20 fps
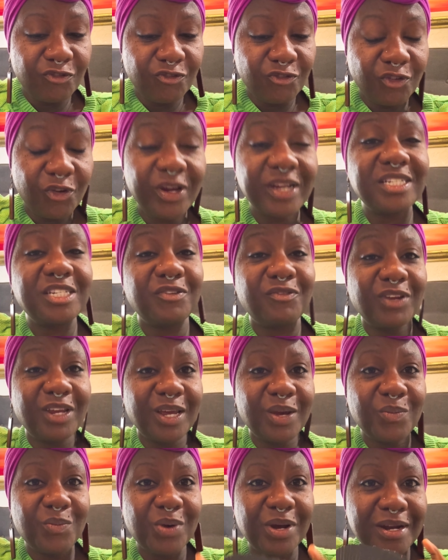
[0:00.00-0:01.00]
creativity
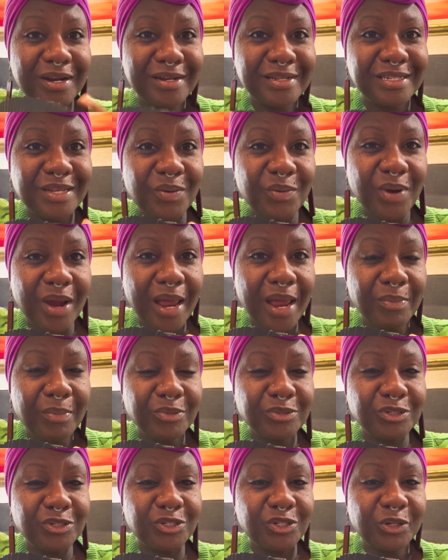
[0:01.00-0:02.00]
and what it is that we're able
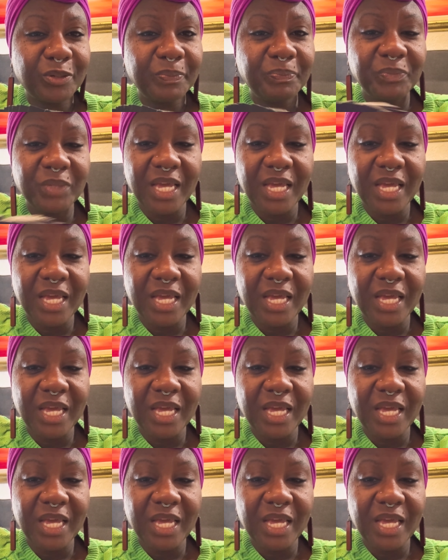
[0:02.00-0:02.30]
to do.